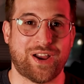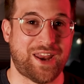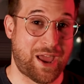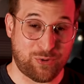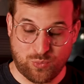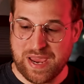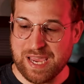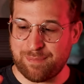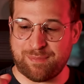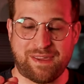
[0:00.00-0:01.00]
and I would wake
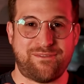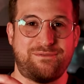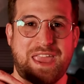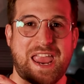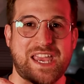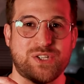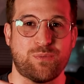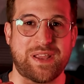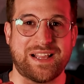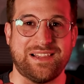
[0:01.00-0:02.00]
up and my hand
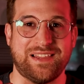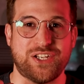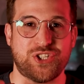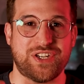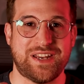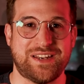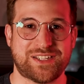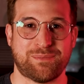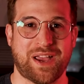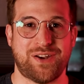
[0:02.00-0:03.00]
would be clenched in
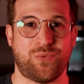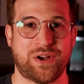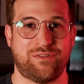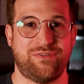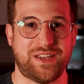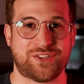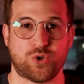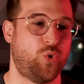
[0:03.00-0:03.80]
some kind of weird fist,